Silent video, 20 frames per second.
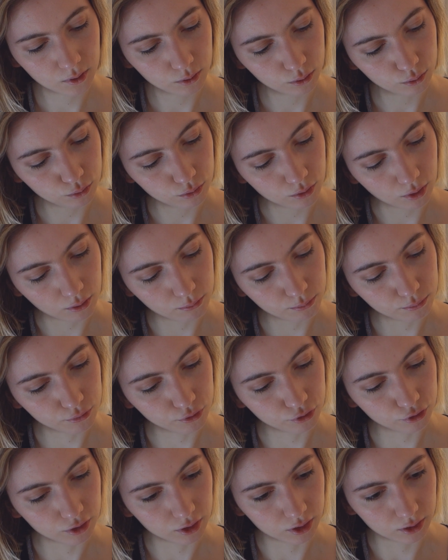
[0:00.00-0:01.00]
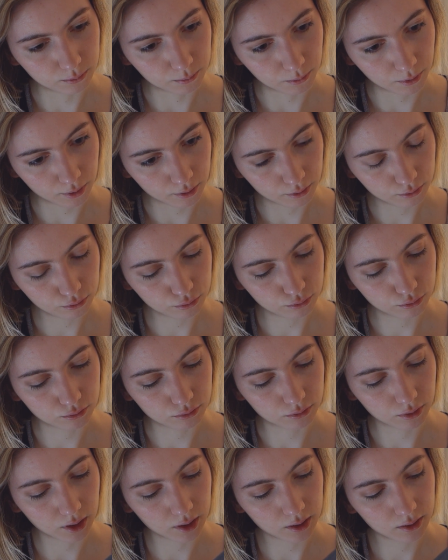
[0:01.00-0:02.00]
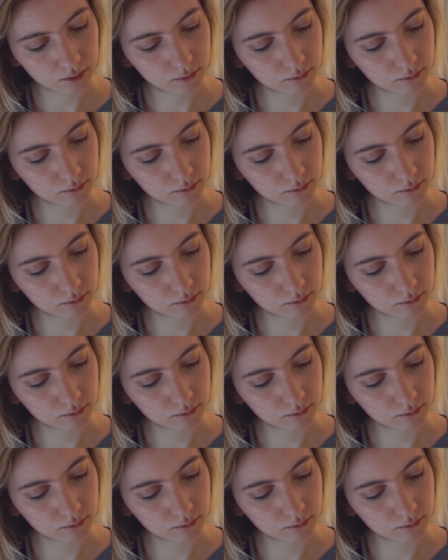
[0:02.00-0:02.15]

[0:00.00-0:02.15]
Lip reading: Do not push this part, alright.